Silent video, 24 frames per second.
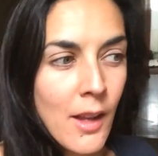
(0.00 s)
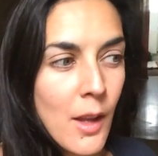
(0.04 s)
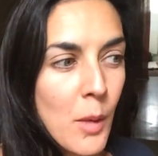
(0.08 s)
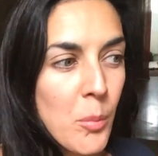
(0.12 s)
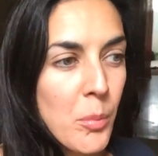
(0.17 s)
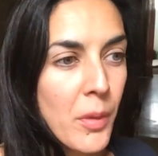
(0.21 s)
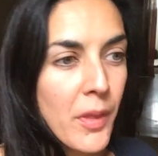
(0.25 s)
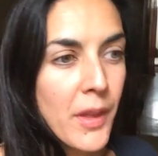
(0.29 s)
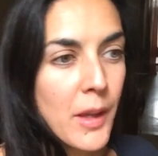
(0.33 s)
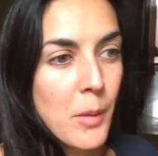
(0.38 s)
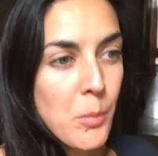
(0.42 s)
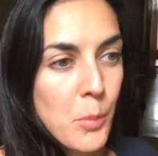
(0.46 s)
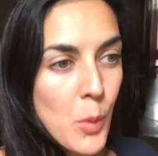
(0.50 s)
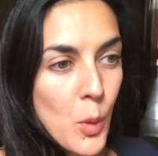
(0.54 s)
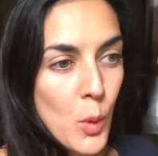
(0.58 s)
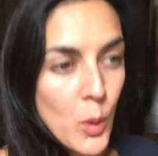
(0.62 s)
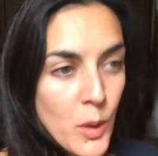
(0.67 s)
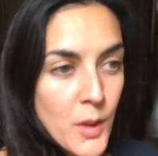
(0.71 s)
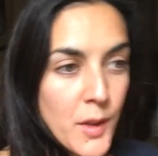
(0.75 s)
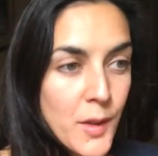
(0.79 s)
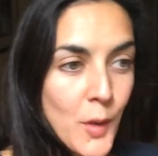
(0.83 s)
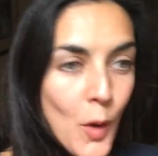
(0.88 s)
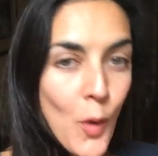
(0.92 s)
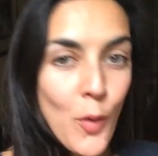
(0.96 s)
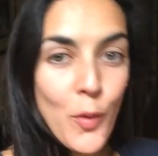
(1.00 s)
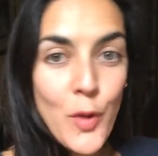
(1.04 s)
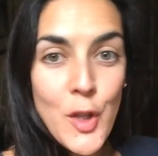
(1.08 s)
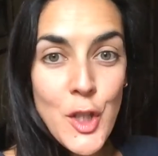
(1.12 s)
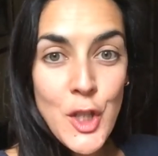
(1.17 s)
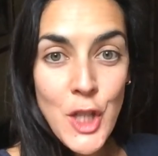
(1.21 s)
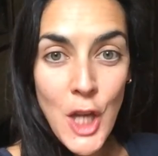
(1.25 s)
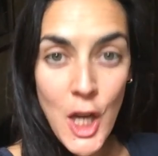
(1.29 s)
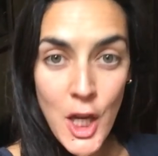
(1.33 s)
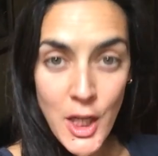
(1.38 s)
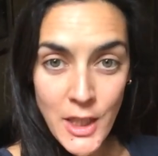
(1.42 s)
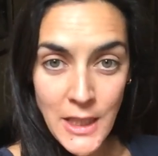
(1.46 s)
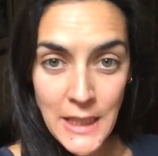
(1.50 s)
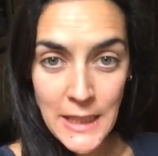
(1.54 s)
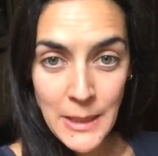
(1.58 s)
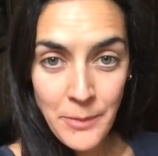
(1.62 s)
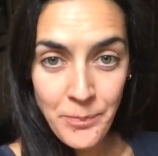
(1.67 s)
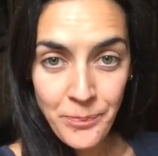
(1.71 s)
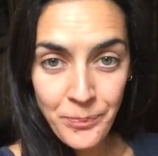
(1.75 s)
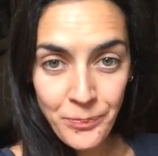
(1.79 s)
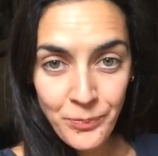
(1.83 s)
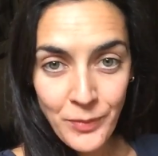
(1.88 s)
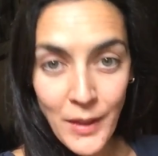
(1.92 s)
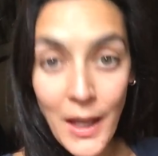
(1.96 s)
but the importance of the journey
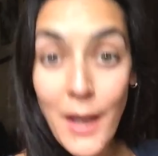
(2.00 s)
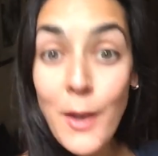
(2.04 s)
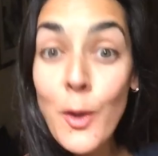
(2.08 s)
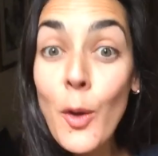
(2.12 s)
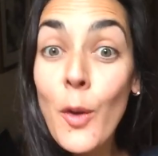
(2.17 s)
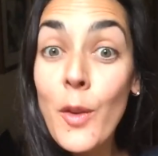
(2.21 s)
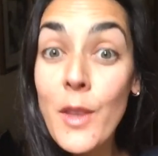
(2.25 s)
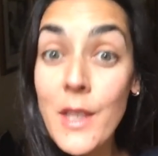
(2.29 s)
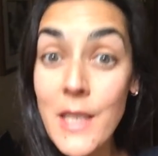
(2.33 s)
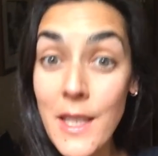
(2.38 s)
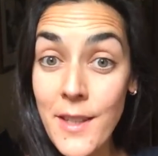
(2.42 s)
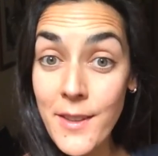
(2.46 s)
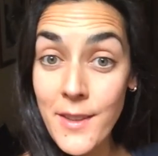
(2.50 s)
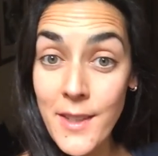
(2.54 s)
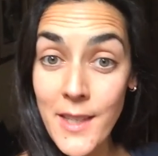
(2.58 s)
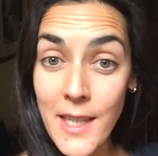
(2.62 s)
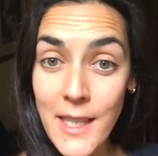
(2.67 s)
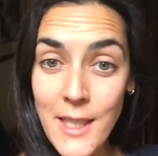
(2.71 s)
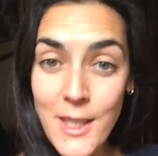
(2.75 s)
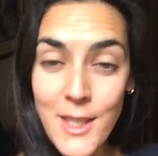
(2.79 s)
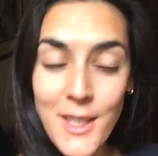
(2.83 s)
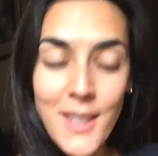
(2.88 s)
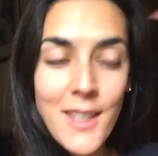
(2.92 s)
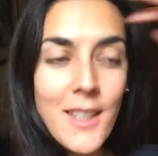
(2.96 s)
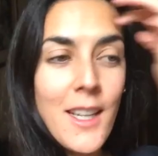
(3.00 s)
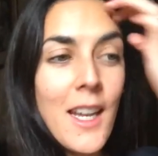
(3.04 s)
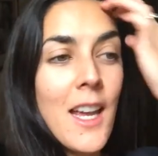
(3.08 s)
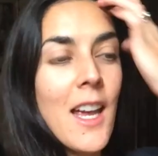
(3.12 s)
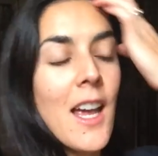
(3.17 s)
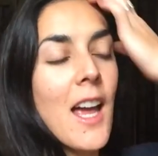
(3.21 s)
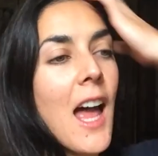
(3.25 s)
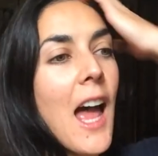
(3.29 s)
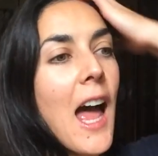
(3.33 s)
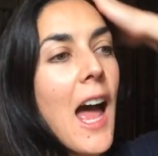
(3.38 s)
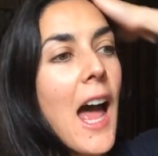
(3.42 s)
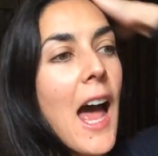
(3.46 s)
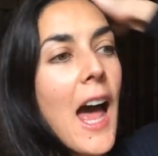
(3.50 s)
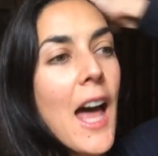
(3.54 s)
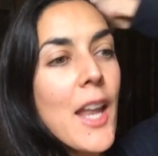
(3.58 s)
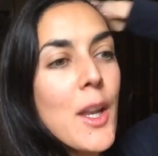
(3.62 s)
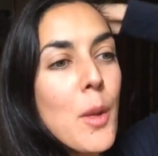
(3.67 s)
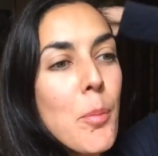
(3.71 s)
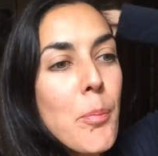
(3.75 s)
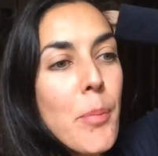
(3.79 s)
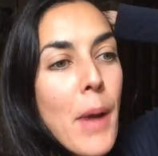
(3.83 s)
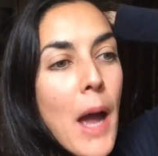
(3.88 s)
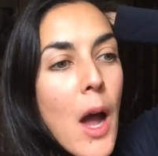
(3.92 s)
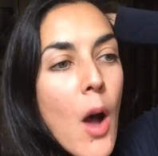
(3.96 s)
and not the destination, and
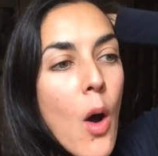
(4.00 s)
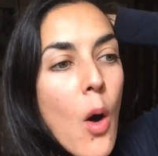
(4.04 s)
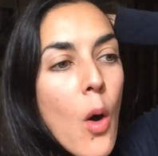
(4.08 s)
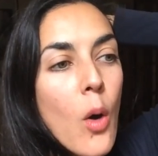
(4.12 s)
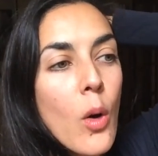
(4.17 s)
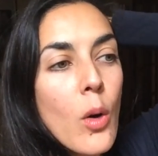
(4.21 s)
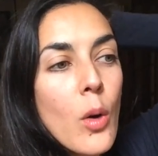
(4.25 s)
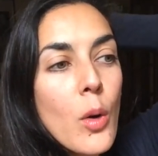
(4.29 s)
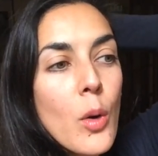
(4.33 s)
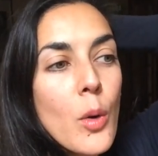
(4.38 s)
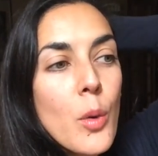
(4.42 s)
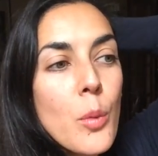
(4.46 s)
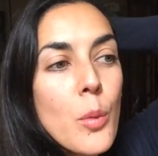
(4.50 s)
about